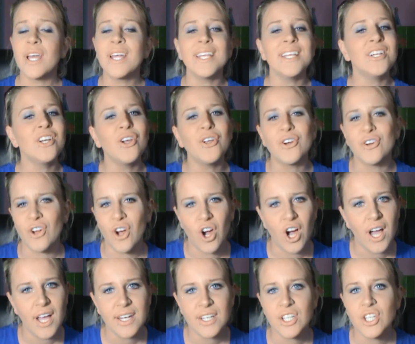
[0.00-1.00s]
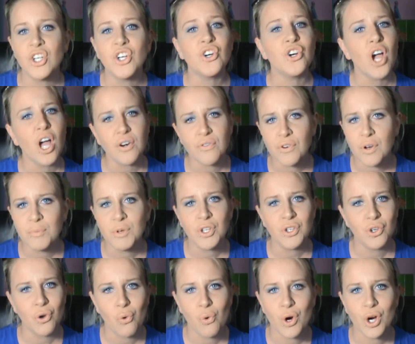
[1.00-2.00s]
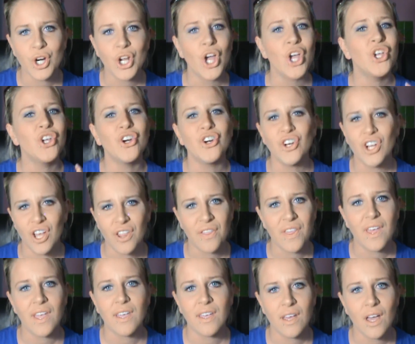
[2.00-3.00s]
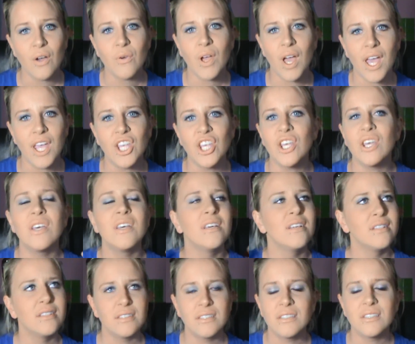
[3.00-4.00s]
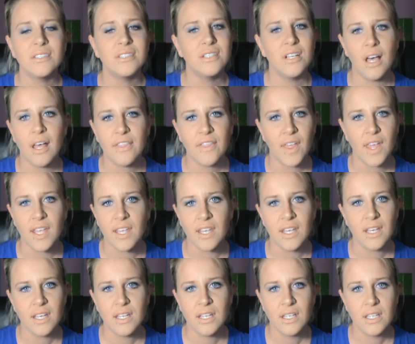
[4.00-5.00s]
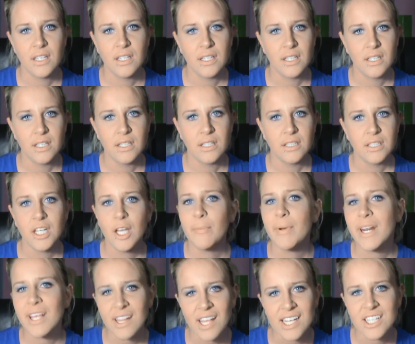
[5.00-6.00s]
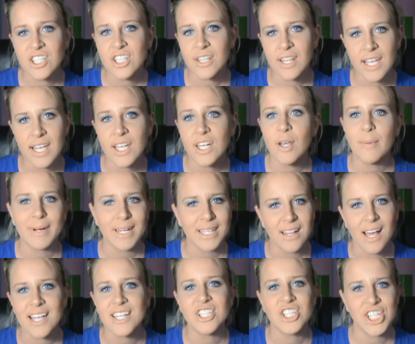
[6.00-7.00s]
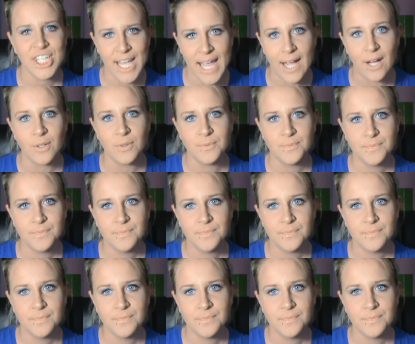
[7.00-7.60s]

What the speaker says: Honey, no, you're not. You're not from New York. You're nothing, okay? Nothing. Nobody likes you then. Nobody likes you now.